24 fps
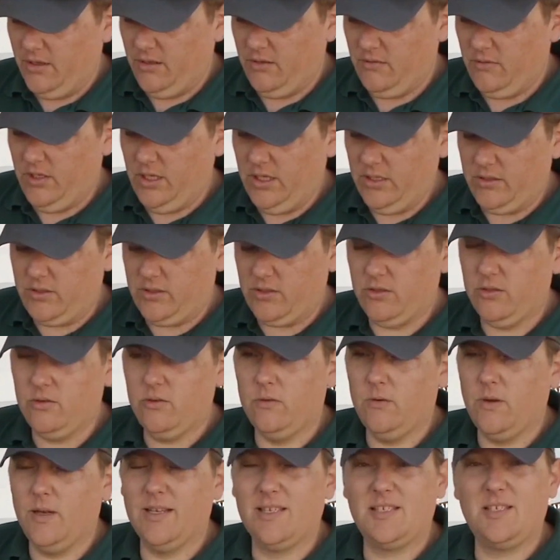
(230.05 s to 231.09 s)
You need
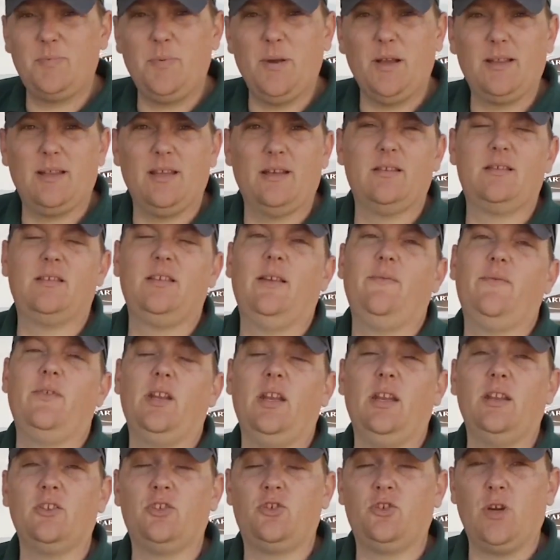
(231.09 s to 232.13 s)
to inspect that to see if it
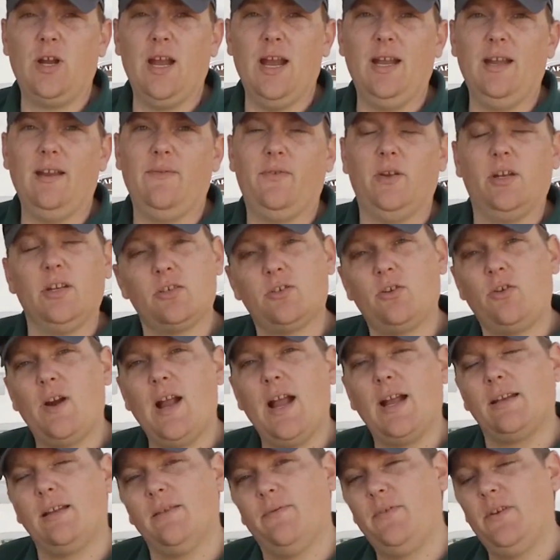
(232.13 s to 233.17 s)
is dried, if it is
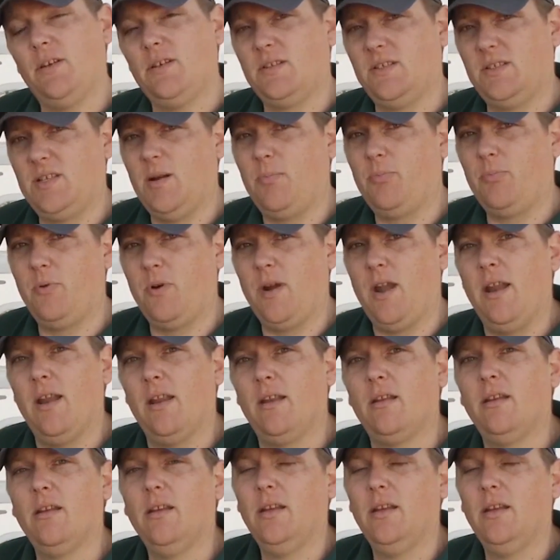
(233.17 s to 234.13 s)
cracked, if it is separated.